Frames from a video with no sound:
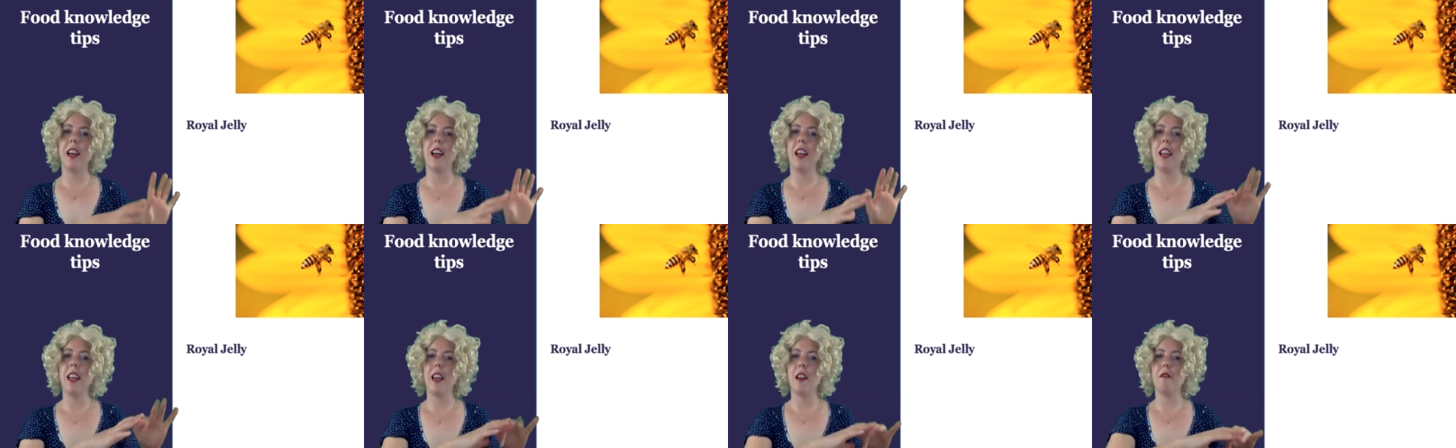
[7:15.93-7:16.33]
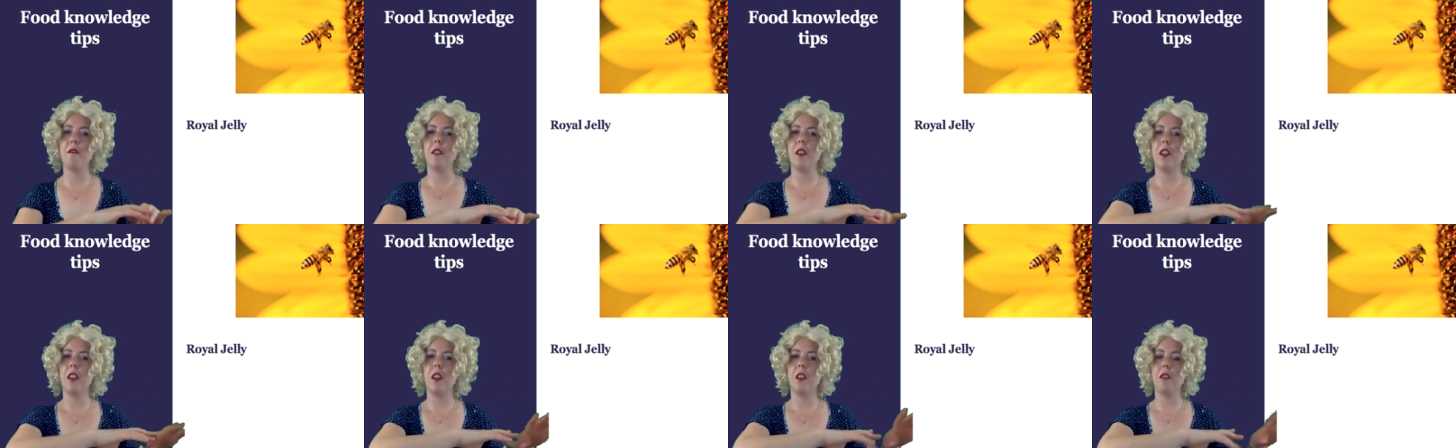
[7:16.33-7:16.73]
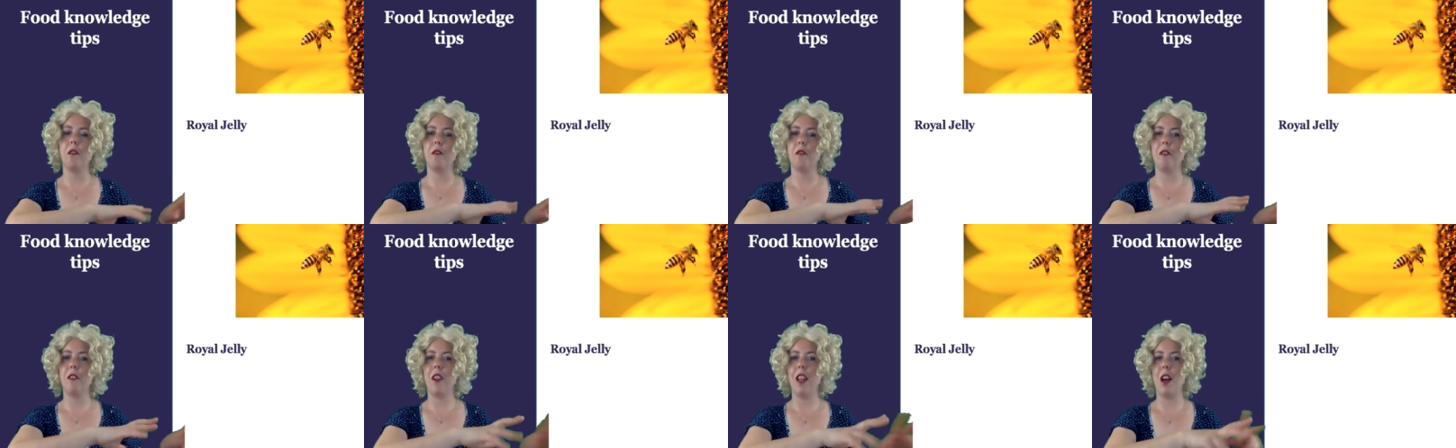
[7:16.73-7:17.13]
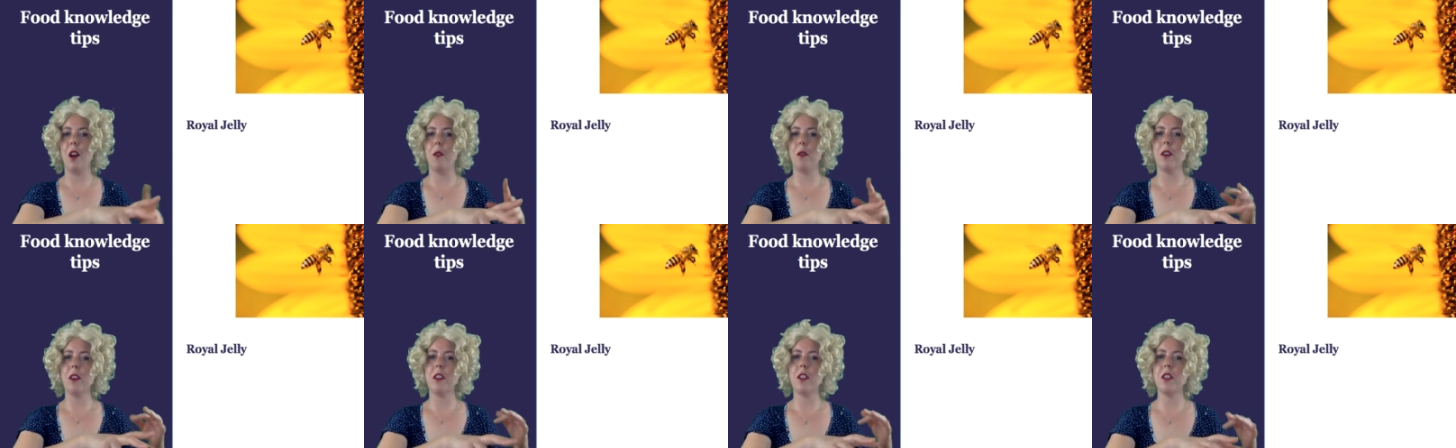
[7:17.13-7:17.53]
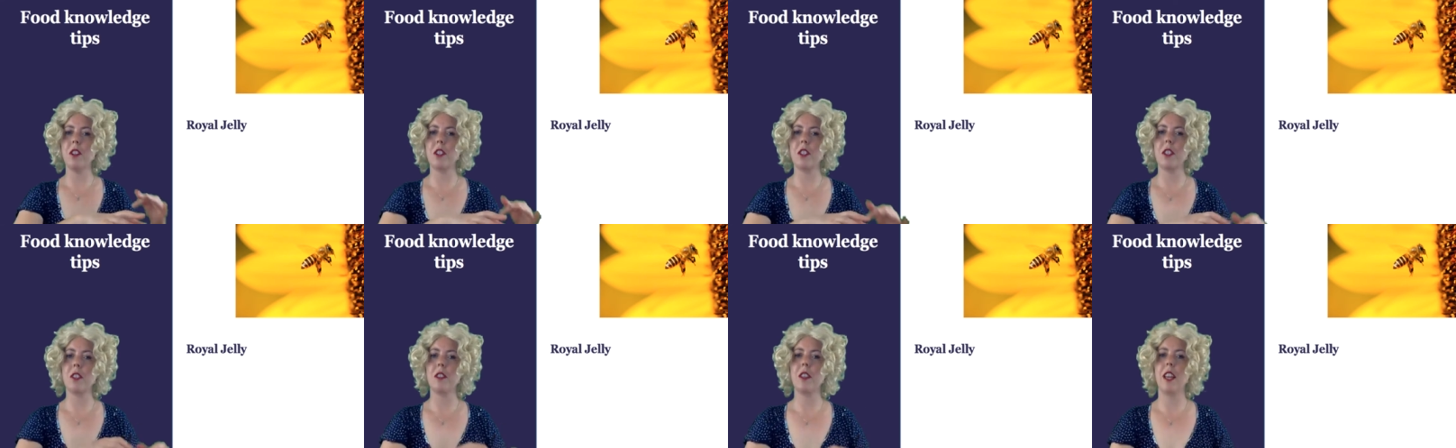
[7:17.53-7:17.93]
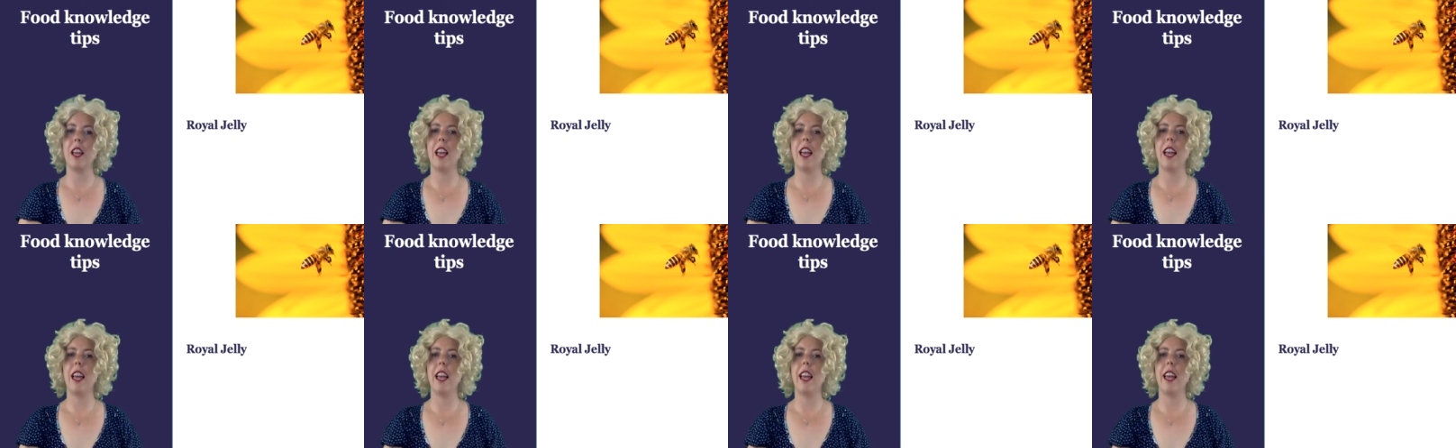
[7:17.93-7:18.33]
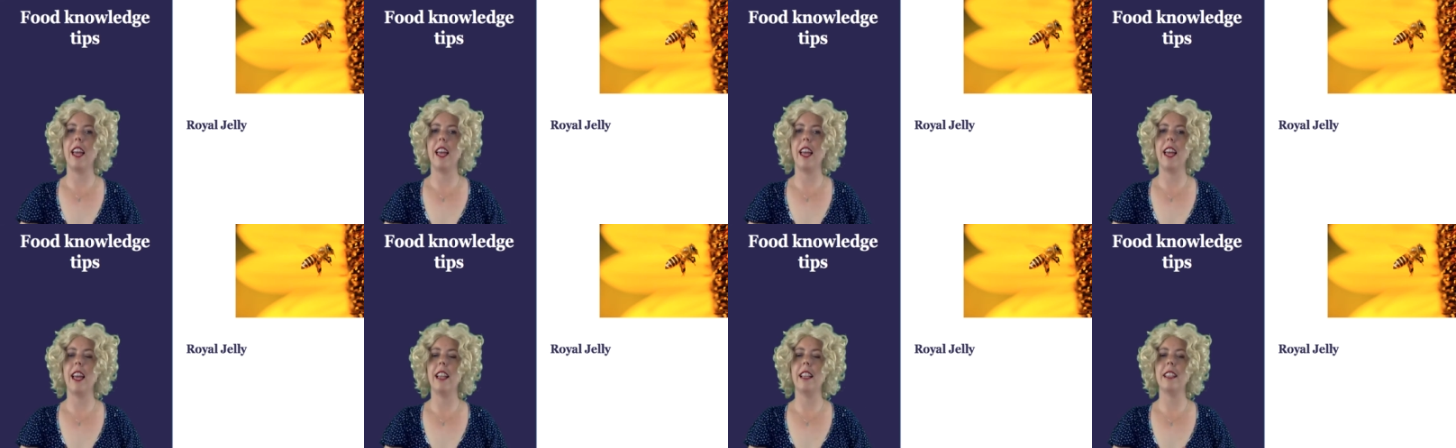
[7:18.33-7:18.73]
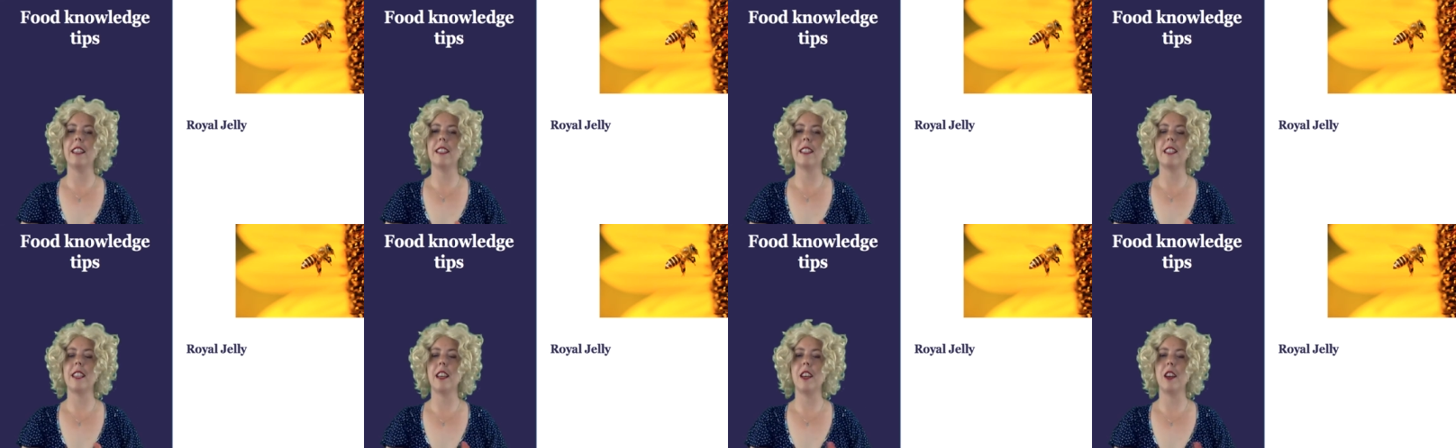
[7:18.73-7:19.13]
I have a lot of flowers, and